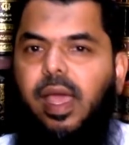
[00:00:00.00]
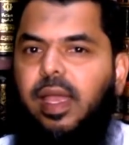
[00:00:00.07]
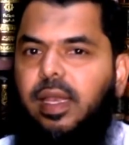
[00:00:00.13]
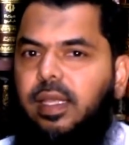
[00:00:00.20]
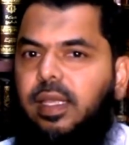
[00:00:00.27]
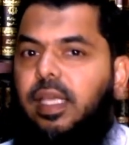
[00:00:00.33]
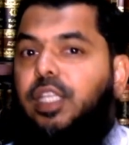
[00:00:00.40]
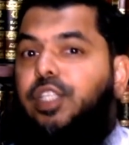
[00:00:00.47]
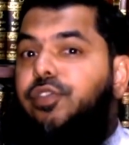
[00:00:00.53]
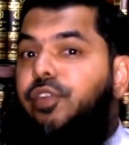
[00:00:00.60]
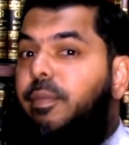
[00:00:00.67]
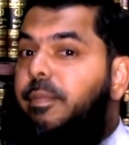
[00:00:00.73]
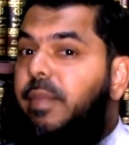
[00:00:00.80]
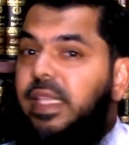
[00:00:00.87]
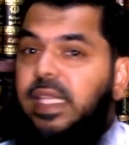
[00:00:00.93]
and he's
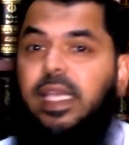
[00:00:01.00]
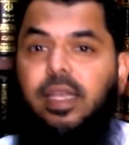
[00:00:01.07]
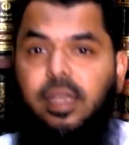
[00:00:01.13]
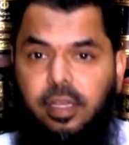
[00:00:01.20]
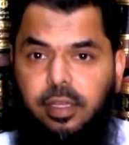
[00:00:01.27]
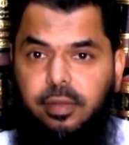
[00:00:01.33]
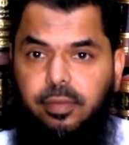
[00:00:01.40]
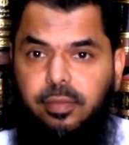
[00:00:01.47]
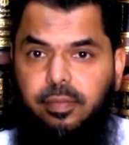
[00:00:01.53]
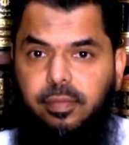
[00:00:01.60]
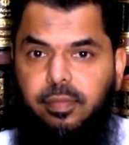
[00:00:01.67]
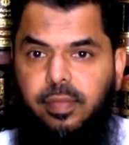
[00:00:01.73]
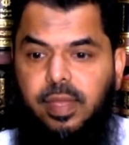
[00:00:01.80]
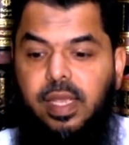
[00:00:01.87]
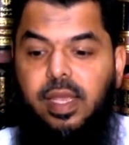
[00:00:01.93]
from Medina
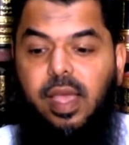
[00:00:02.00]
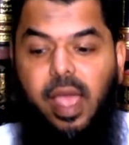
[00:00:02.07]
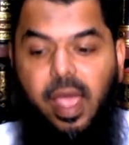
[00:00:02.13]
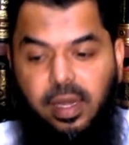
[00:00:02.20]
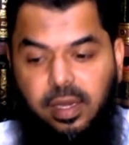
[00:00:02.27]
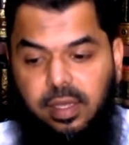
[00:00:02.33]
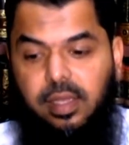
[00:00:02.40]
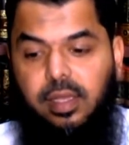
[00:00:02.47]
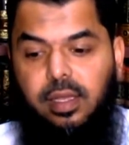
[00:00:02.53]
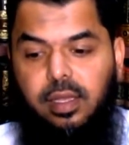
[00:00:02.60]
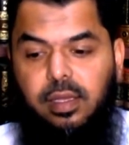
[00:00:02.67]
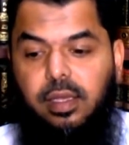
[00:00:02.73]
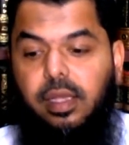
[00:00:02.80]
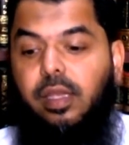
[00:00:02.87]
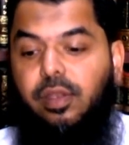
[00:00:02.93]
and
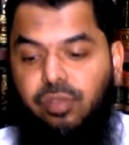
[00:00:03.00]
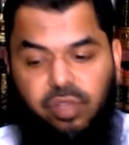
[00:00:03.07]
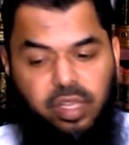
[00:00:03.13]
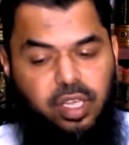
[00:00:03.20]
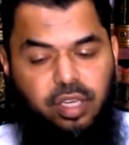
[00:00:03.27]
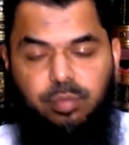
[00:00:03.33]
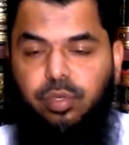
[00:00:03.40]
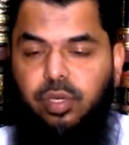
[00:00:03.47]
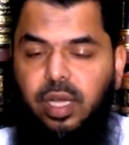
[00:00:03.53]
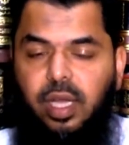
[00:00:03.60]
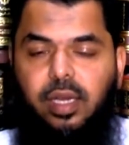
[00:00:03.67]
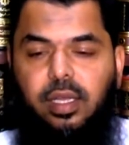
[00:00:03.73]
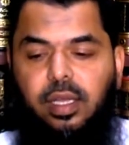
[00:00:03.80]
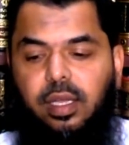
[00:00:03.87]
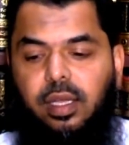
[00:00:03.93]
he in Sahih
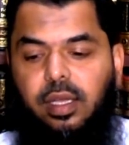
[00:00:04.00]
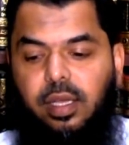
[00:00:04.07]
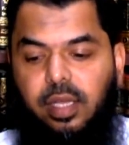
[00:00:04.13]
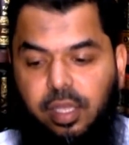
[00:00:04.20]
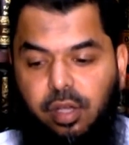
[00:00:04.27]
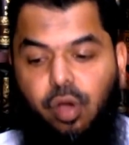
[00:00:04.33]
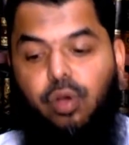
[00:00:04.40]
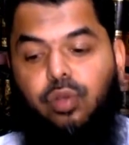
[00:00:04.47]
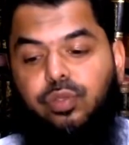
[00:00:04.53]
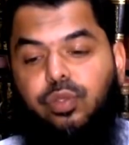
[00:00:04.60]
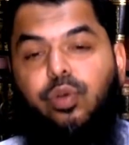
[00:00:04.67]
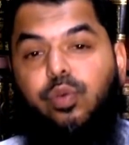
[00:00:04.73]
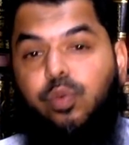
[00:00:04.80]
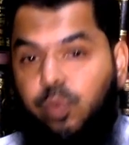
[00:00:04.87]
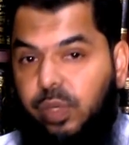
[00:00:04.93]
bukhari he
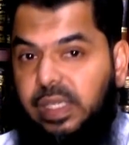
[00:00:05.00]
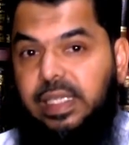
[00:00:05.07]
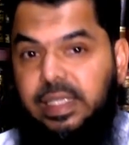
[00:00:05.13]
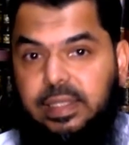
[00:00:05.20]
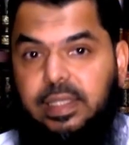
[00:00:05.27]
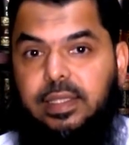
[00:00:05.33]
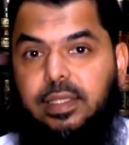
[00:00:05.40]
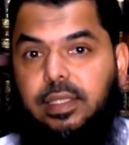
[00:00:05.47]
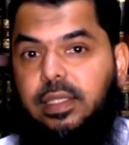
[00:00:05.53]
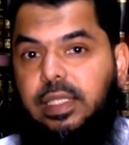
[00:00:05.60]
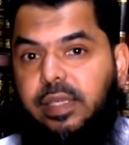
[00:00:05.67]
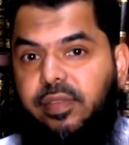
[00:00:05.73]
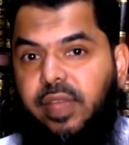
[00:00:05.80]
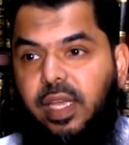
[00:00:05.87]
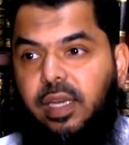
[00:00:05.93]
also witnesses this
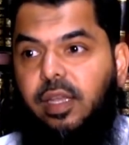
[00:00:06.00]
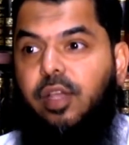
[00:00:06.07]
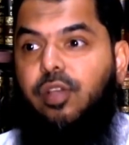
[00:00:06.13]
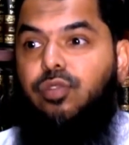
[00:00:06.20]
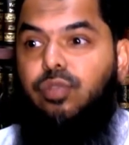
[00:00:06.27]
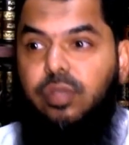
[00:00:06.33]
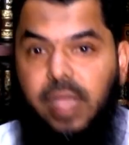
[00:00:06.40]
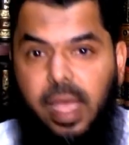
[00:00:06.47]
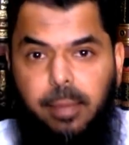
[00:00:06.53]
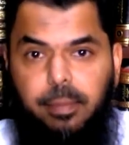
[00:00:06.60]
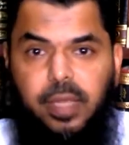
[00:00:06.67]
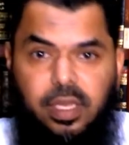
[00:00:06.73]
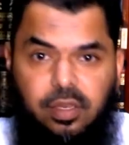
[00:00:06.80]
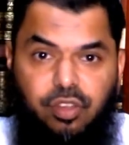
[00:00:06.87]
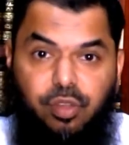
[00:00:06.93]
event so that
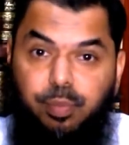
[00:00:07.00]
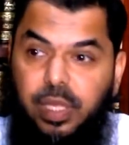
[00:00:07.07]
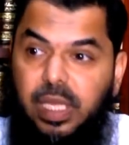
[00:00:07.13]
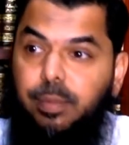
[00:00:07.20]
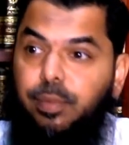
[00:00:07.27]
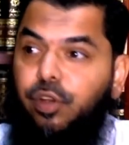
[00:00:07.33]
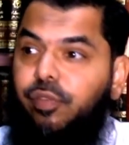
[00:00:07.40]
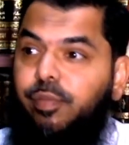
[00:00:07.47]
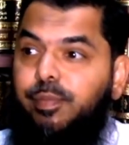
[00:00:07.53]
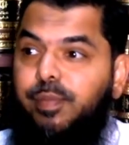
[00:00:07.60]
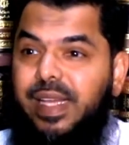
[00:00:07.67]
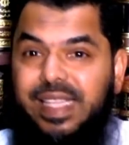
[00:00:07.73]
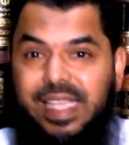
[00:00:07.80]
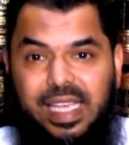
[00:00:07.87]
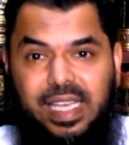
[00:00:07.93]
means the people of
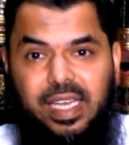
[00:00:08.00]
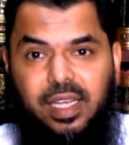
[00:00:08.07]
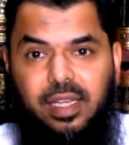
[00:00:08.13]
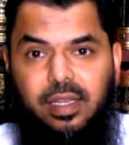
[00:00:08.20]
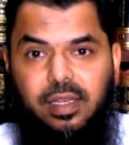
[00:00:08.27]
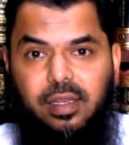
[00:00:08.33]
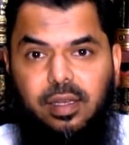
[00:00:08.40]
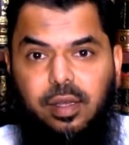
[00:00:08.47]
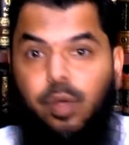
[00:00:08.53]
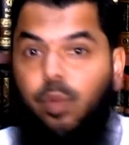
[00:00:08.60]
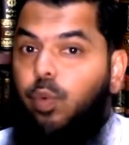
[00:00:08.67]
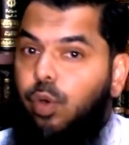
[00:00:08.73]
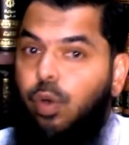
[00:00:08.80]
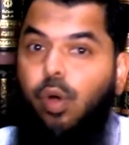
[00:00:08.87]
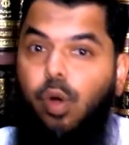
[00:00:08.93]
Medina were